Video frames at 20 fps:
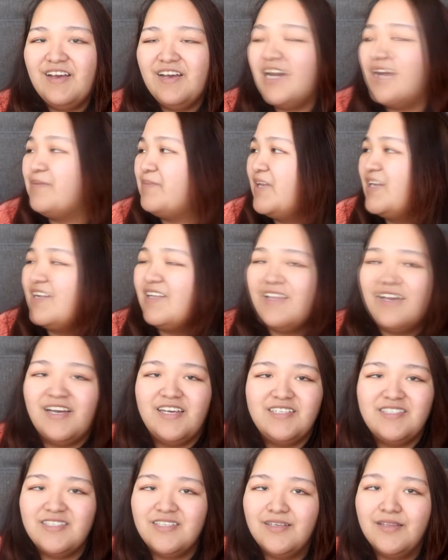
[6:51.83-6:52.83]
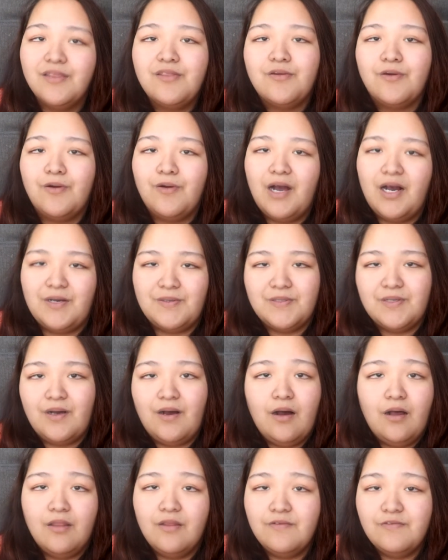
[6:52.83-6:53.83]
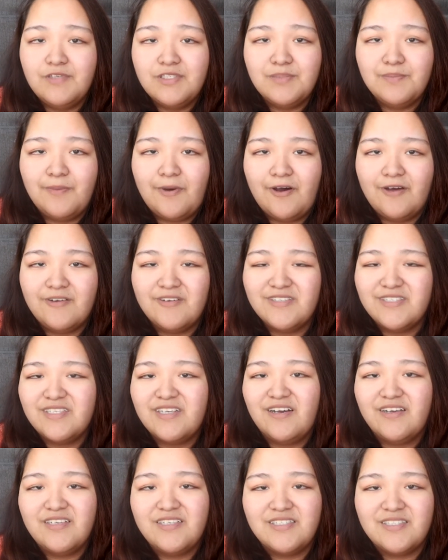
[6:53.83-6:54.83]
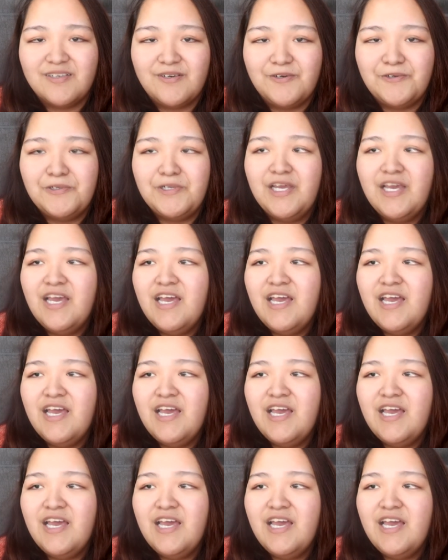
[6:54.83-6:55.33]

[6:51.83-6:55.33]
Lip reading: I made Elijah throw out all of his bottles on his own,